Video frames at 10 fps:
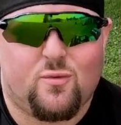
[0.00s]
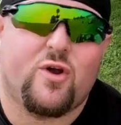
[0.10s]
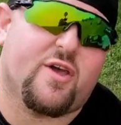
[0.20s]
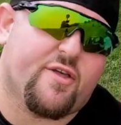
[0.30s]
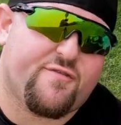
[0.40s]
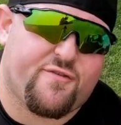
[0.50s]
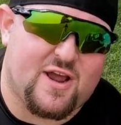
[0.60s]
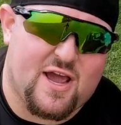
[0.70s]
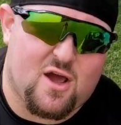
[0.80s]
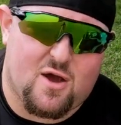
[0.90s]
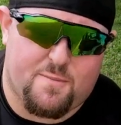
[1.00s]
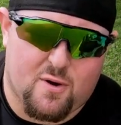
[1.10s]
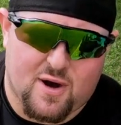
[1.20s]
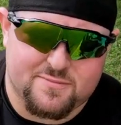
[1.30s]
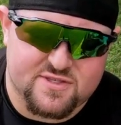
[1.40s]
of the other free
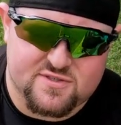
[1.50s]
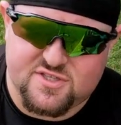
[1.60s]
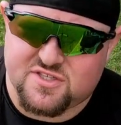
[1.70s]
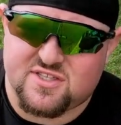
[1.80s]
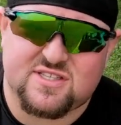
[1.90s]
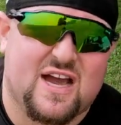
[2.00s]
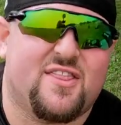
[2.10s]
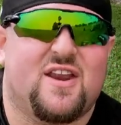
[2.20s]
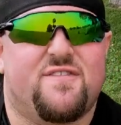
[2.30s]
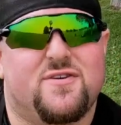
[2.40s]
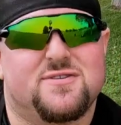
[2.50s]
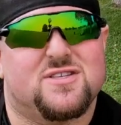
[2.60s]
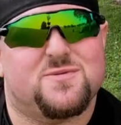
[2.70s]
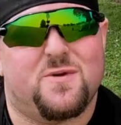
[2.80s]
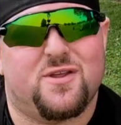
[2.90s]
programs, is just an aside that I've used
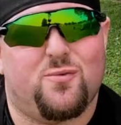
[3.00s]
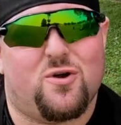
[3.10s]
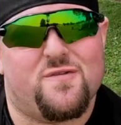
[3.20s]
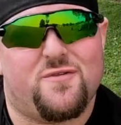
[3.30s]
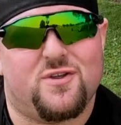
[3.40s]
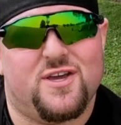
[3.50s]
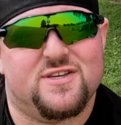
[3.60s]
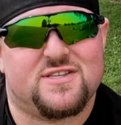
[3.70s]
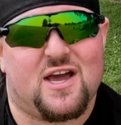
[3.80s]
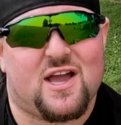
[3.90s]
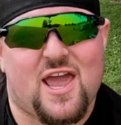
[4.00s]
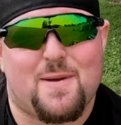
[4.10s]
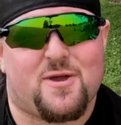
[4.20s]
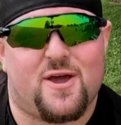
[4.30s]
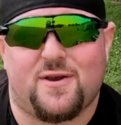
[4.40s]
that's really wonderful, is
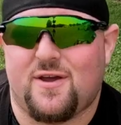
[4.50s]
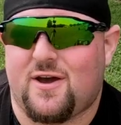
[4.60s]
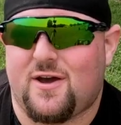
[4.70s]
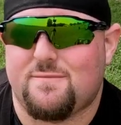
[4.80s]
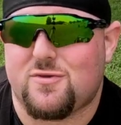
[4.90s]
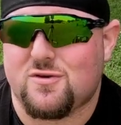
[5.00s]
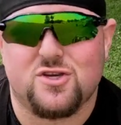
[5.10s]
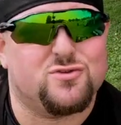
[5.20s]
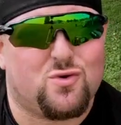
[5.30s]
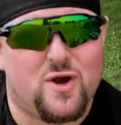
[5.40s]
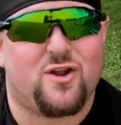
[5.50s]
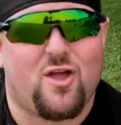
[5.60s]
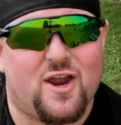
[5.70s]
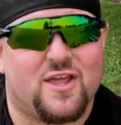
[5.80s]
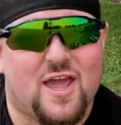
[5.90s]
CapCut. You can do quite a
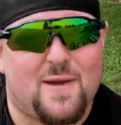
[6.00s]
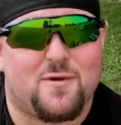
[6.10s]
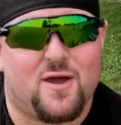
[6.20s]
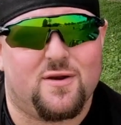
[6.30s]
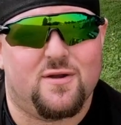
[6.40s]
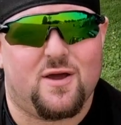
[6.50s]
lot in CapCut.